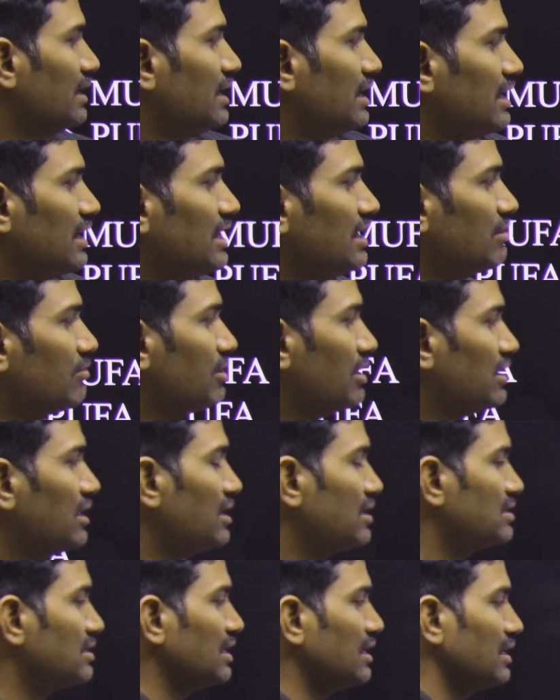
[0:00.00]
here what they are
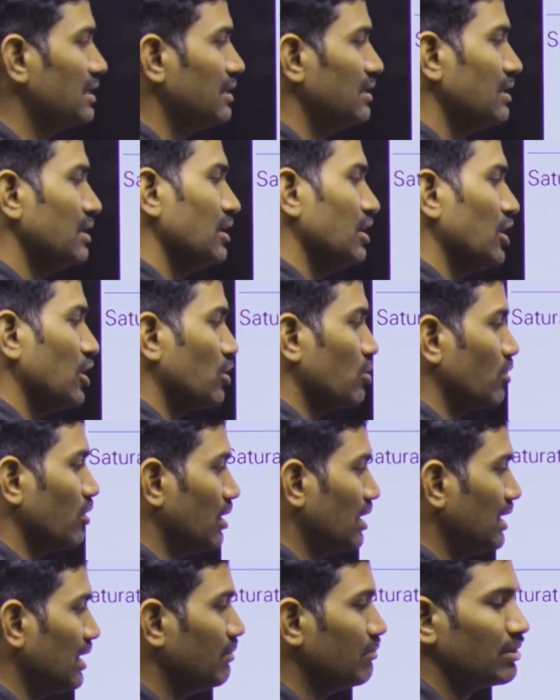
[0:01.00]
saying,
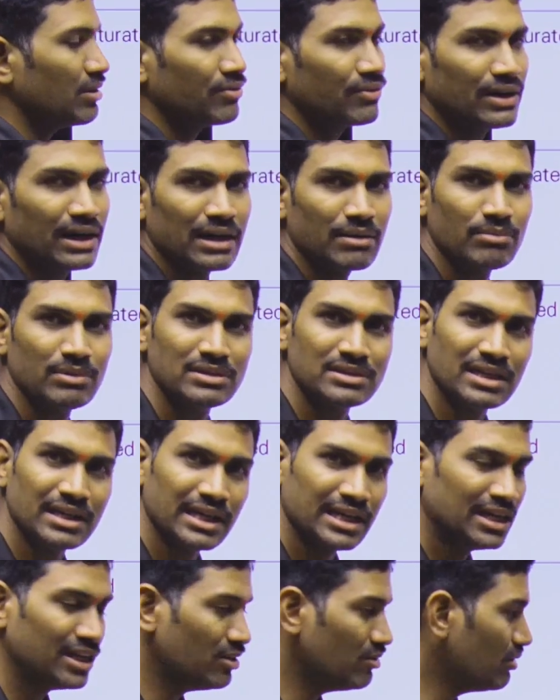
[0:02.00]
total number of carbons are
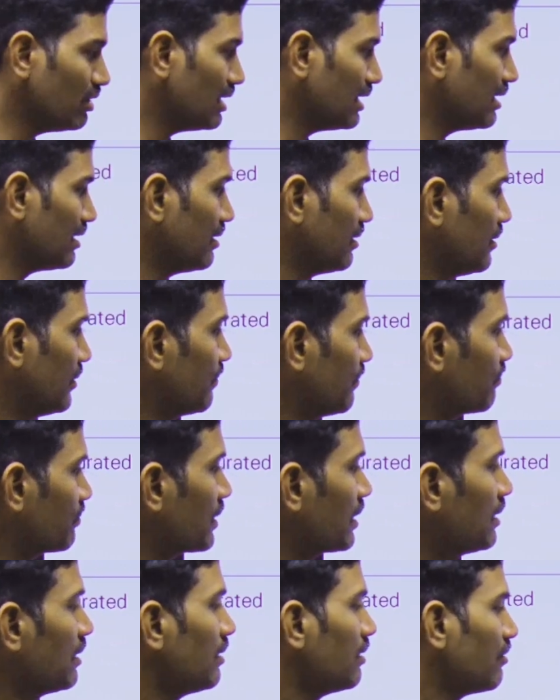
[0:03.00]
18 only.
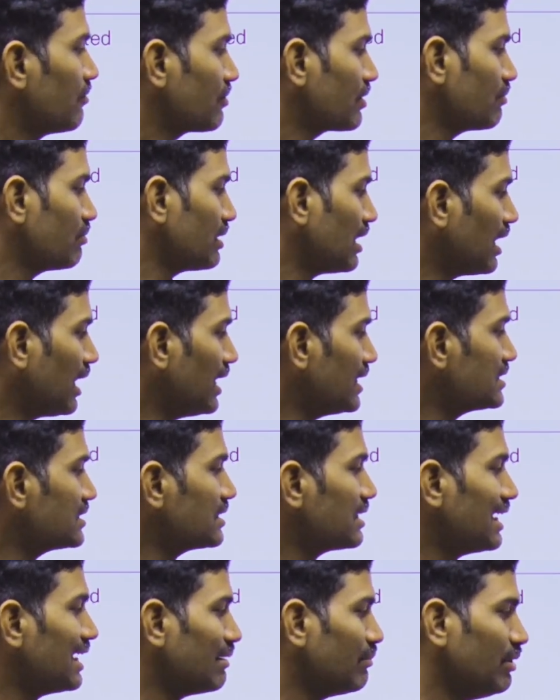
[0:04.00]
From the last
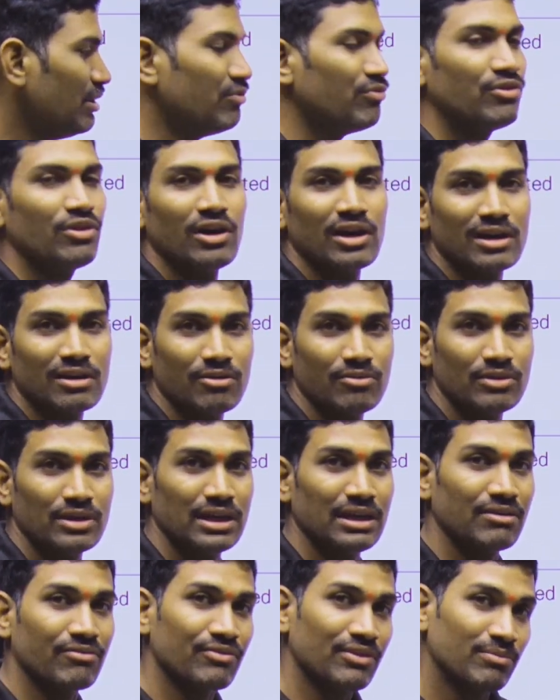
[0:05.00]
carbon if you are
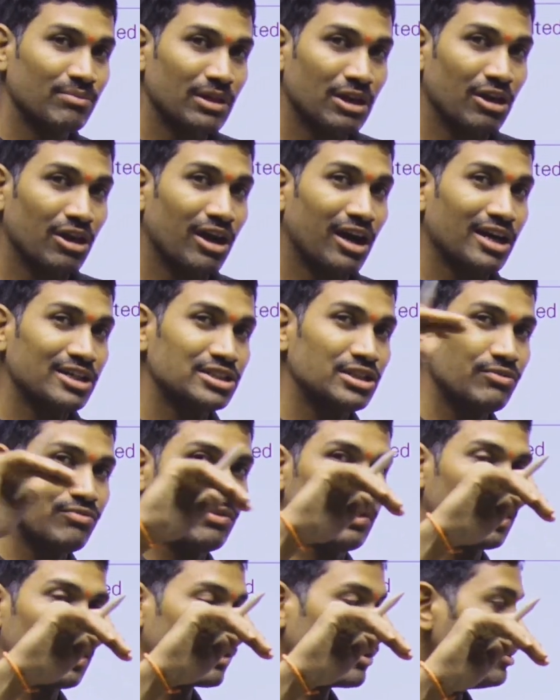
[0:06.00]
counting, from the last if
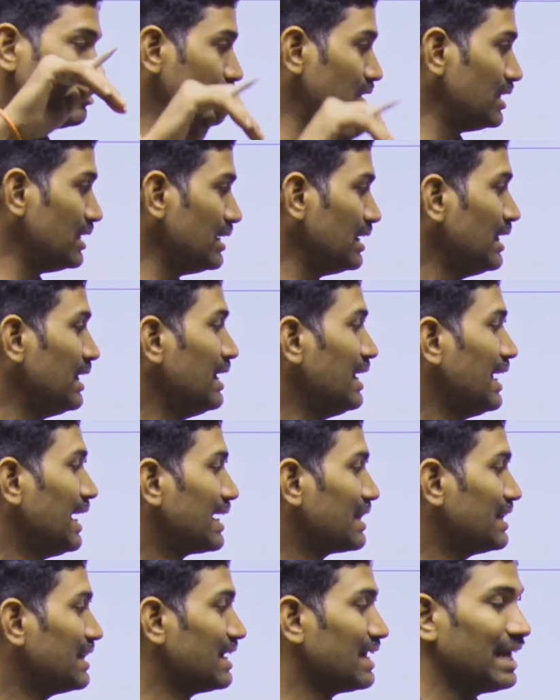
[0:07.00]
you are counting,
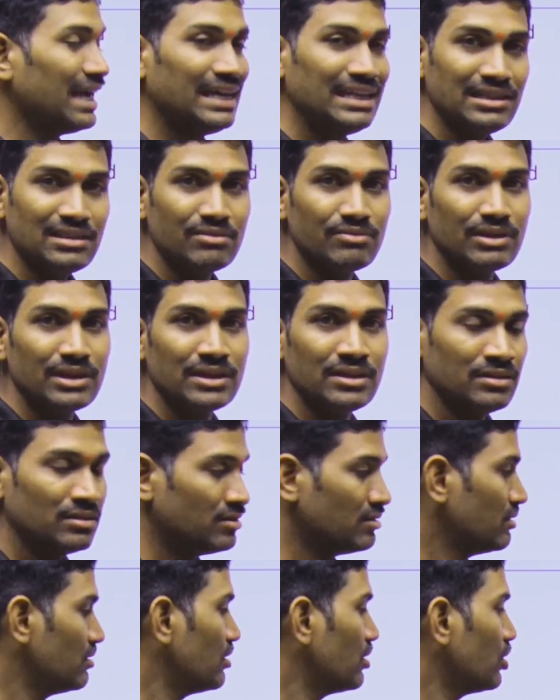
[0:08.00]
at the ninth one,
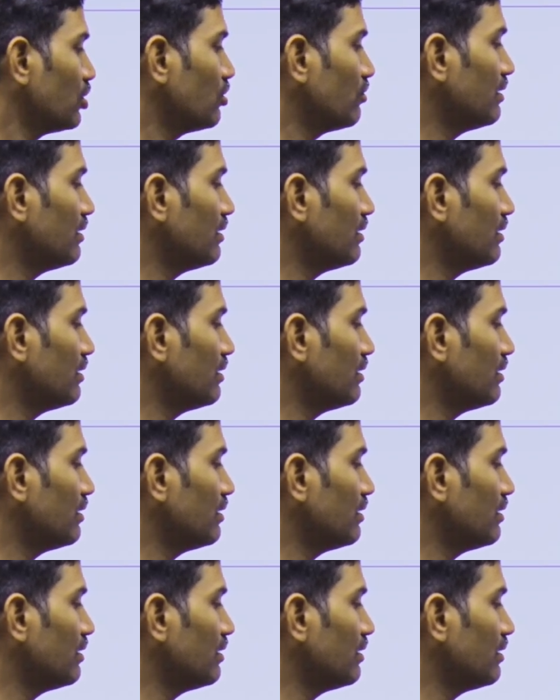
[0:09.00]
you